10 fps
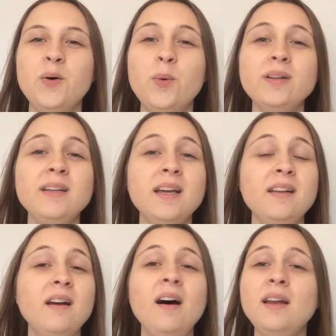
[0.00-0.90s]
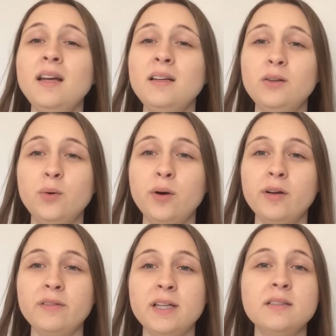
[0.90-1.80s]
One cannot
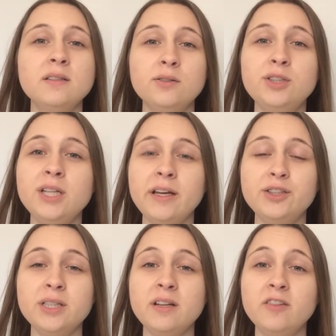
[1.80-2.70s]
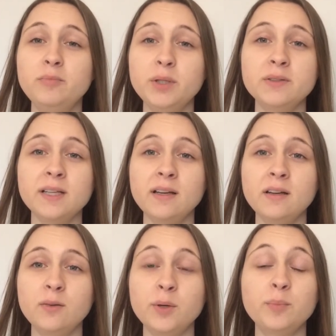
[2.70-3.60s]
ignore the association of music
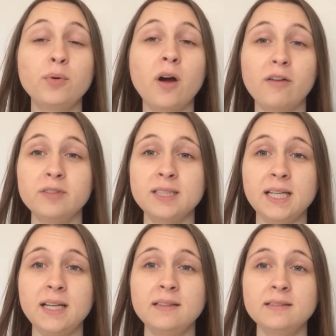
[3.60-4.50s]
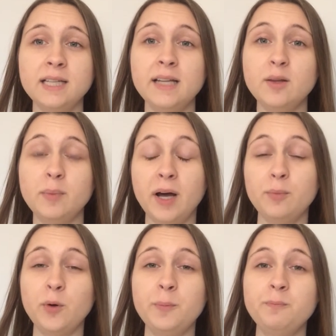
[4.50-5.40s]
with prophecy in the
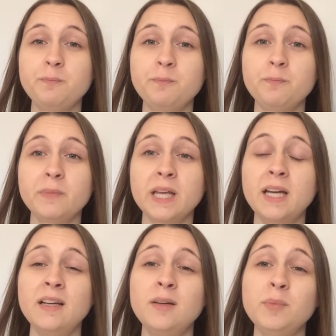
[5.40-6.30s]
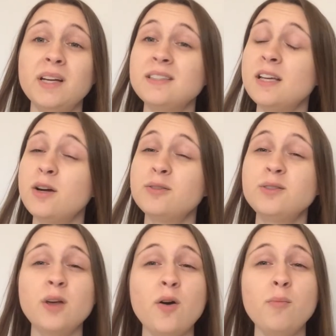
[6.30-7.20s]
Bible, because there are
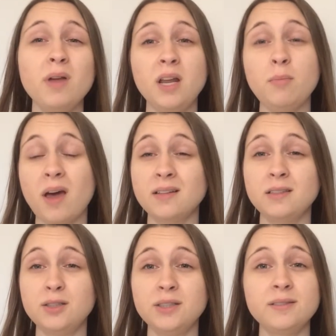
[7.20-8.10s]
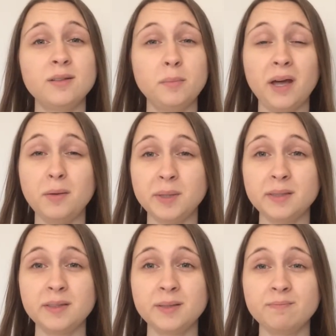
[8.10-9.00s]
so many passages about
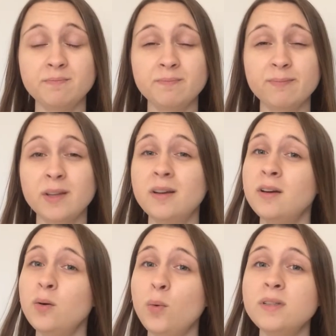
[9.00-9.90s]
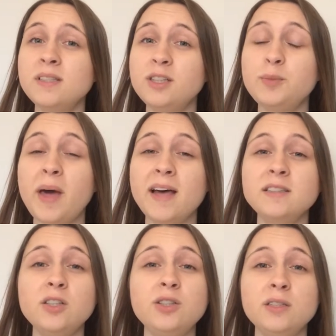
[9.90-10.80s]
it. One such
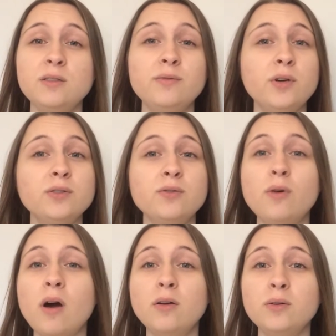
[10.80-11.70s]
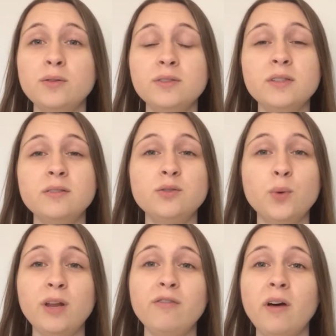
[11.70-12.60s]
passage is 1 Chronicles
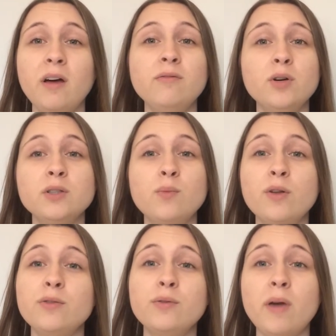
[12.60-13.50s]
25, verse 1-8,